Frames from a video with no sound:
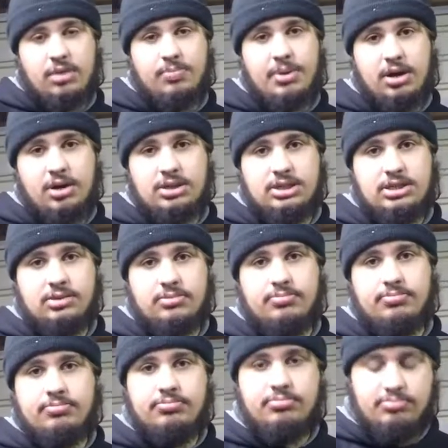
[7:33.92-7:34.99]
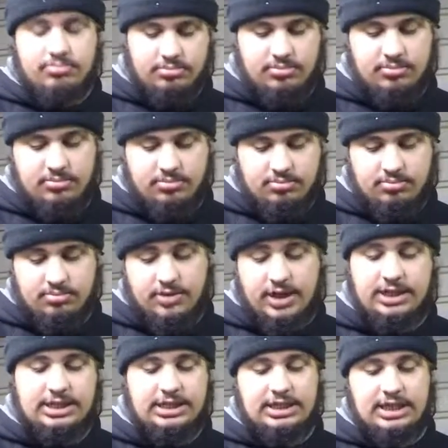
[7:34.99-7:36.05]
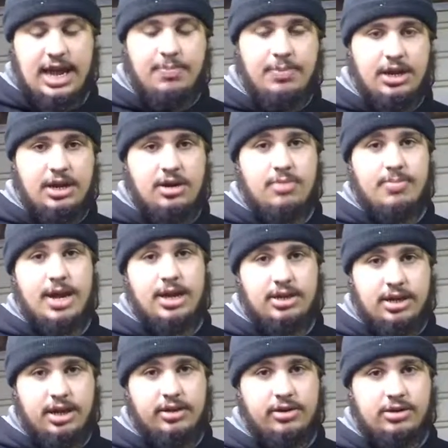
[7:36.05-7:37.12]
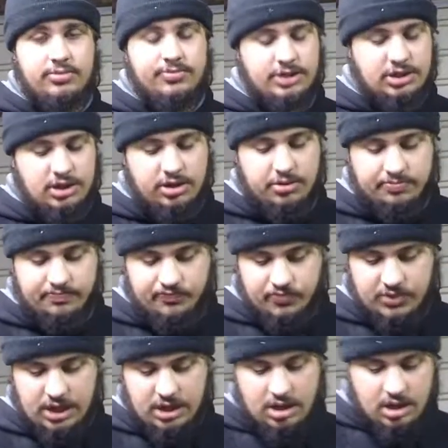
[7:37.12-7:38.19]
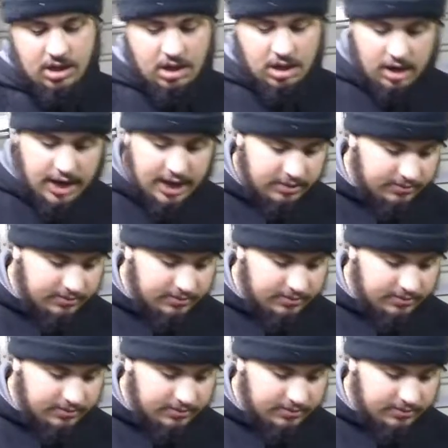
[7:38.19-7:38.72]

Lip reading: parts and then slapping it all back together. So, all right,